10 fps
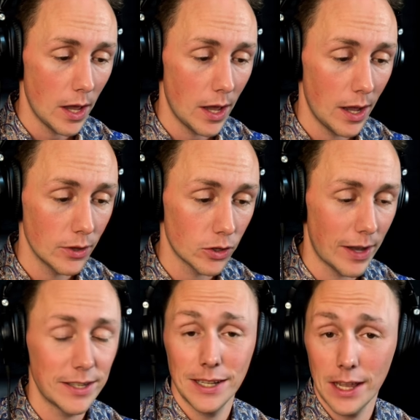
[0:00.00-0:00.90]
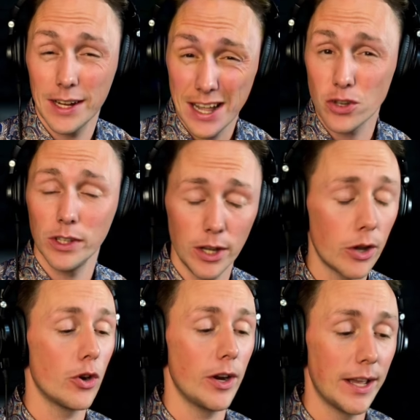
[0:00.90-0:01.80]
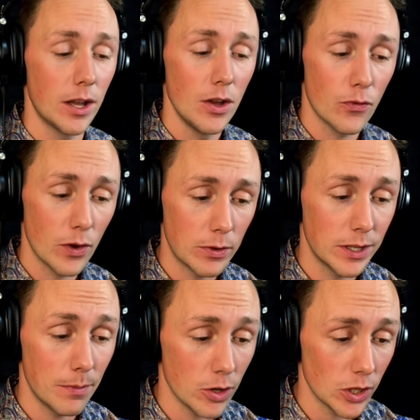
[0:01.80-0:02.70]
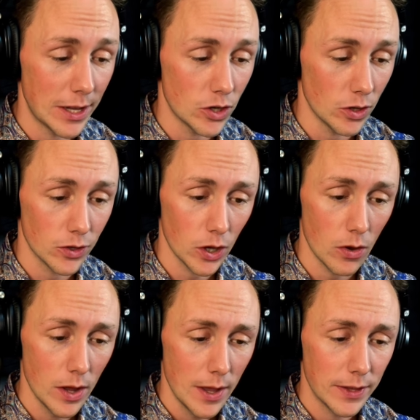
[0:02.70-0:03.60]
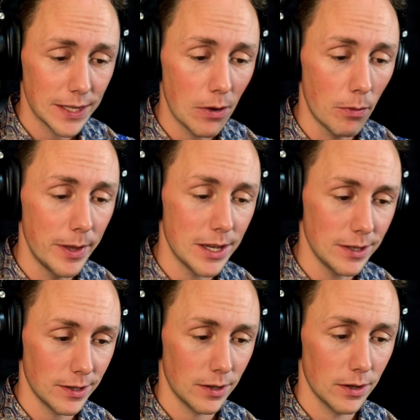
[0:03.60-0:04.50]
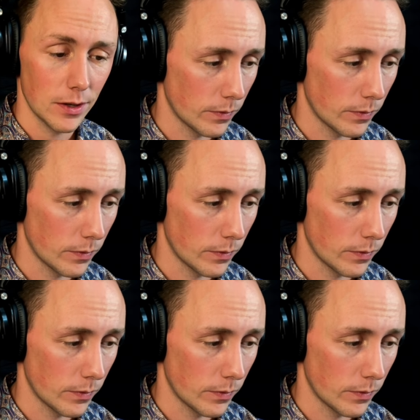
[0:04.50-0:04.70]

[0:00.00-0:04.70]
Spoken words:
so as in like naturally occurring frequency modulation. So the sine will be this.